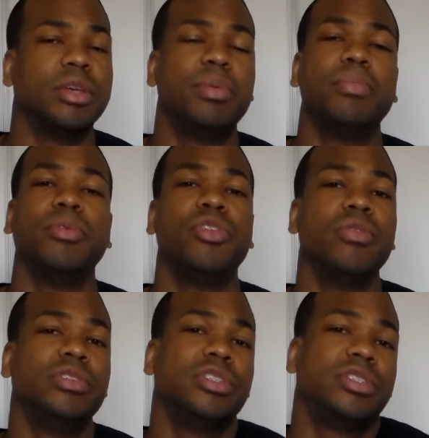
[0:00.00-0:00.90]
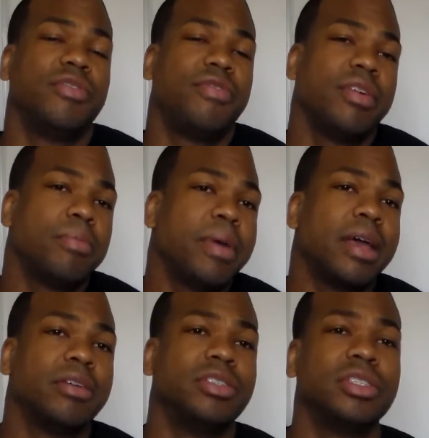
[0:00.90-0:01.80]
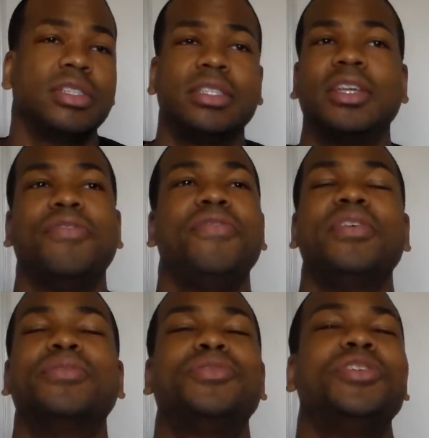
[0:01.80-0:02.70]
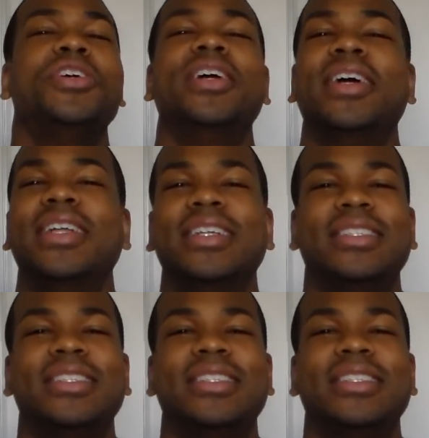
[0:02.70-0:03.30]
Some people do it just to feel better, just it feels good.